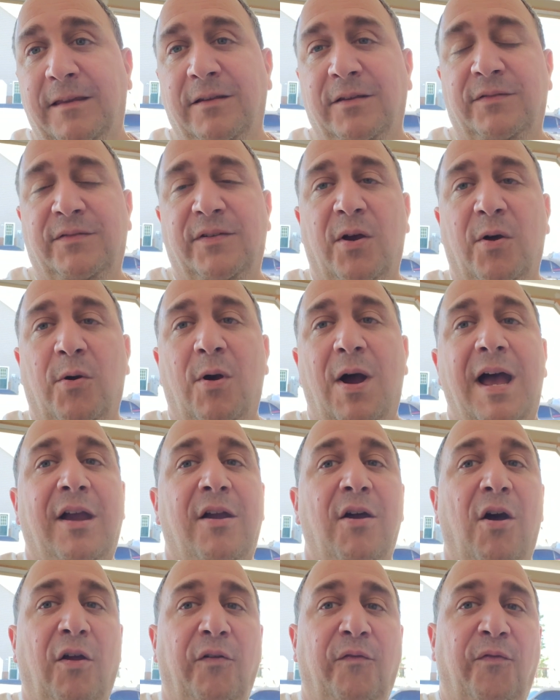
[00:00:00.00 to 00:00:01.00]
So I
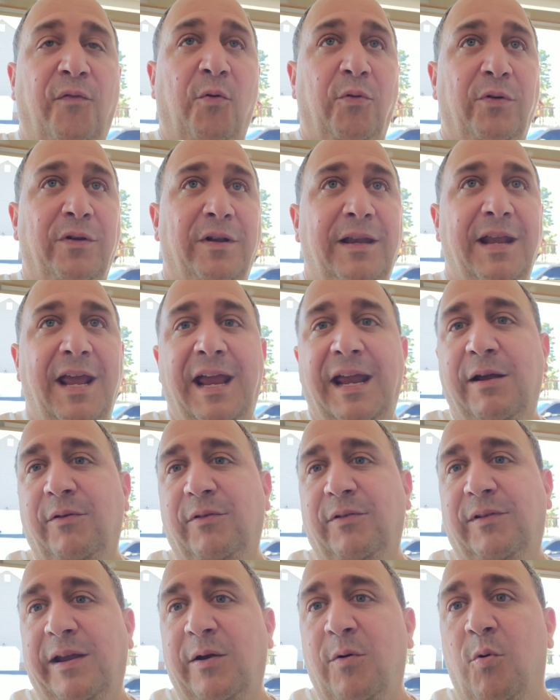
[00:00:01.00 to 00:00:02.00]
called Ford today. It
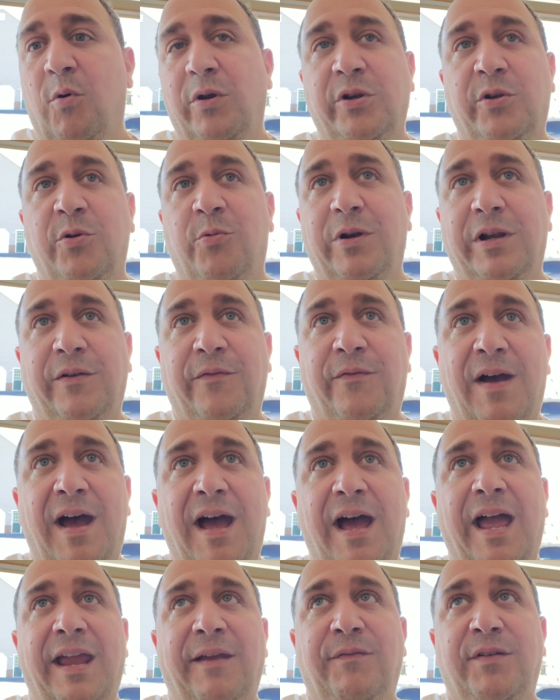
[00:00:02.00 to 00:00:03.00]
was like
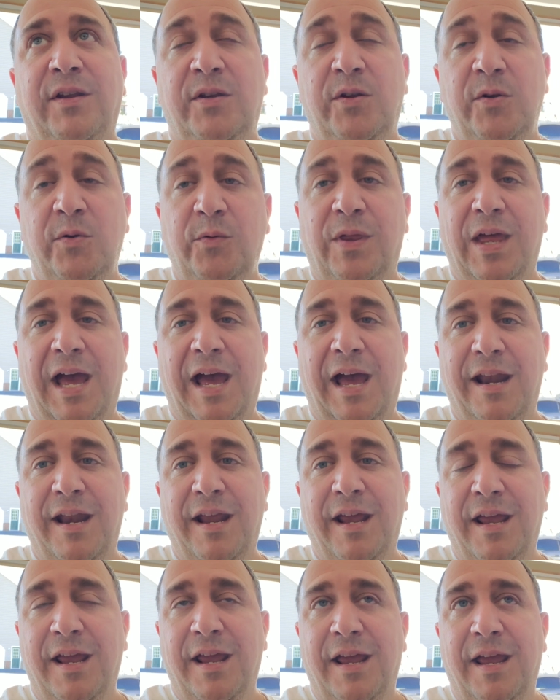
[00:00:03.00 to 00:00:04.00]
$125 to do that,
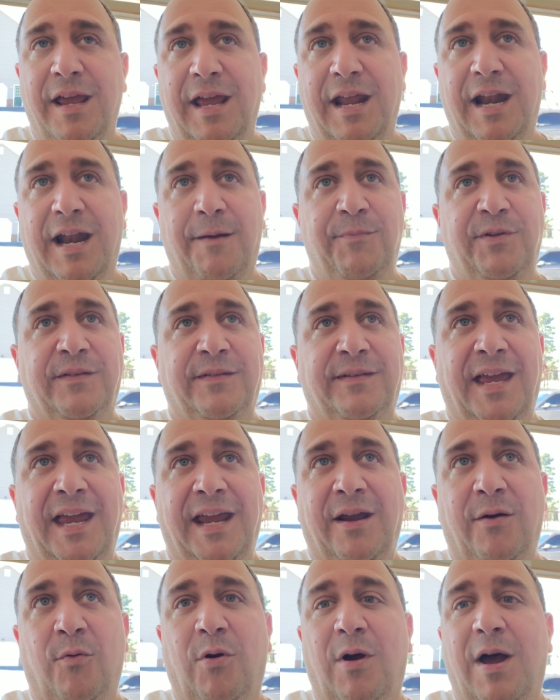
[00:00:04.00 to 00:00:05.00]
and I'm just
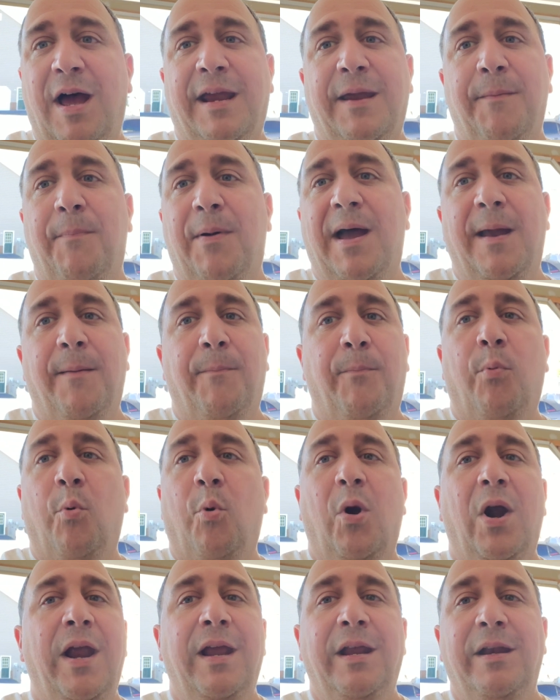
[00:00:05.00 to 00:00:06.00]
like, well, I could buy a
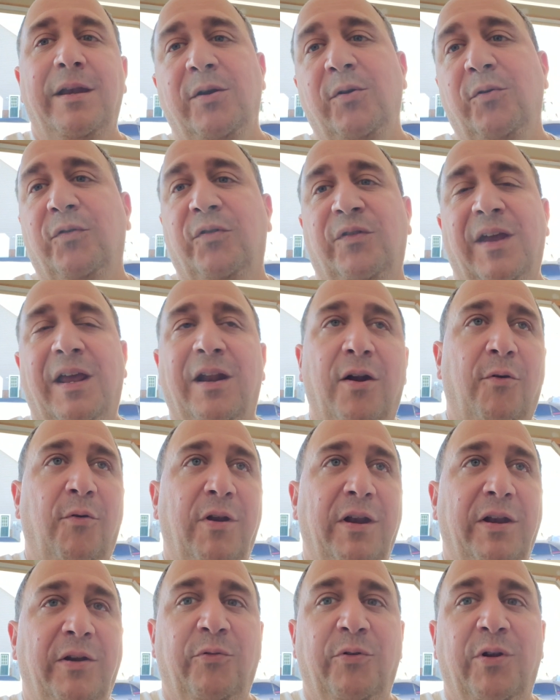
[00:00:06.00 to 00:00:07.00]
brand new set
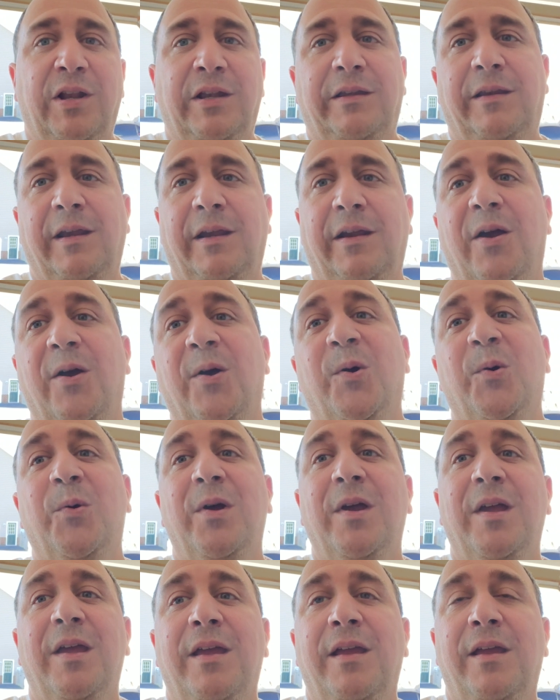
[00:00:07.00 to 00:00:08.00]
already ready to go
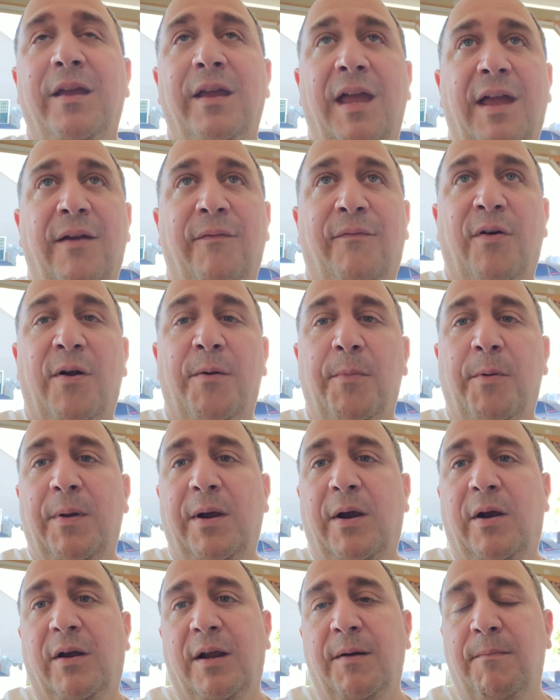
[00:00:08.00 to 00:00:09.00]
from
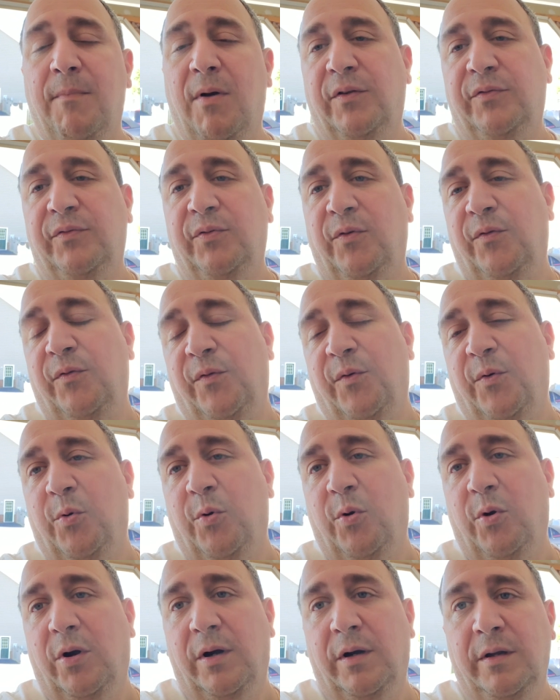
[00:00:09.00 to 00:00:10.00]
American Muscle
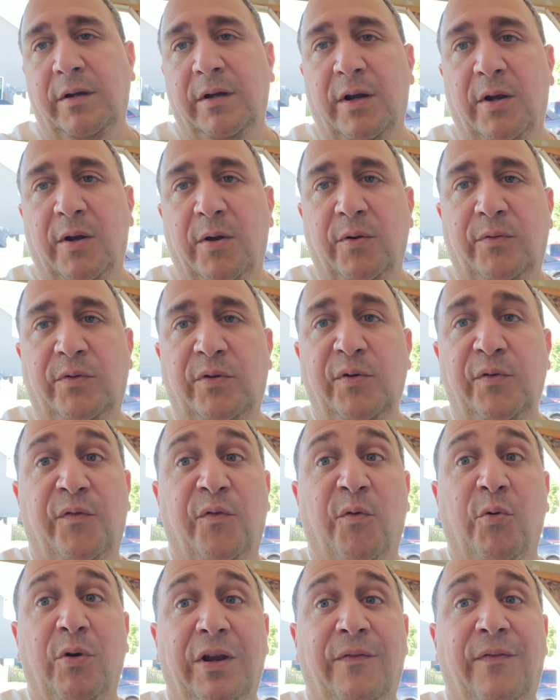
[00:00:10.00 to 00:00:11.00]
for, you know,
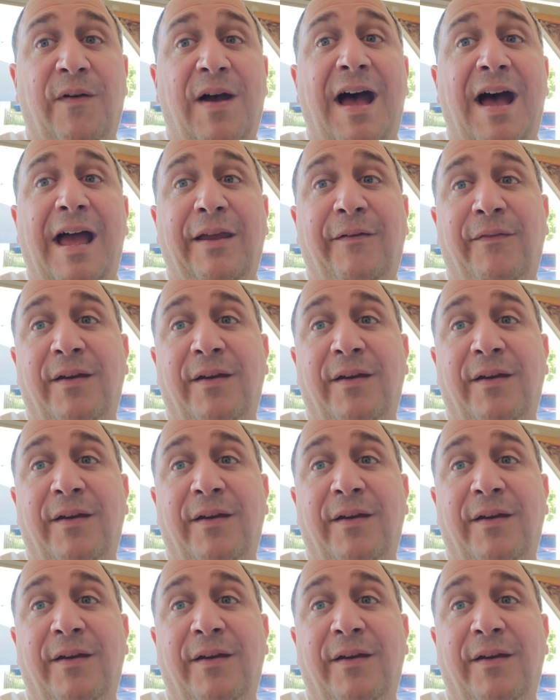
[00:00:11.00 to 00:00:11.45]
$245.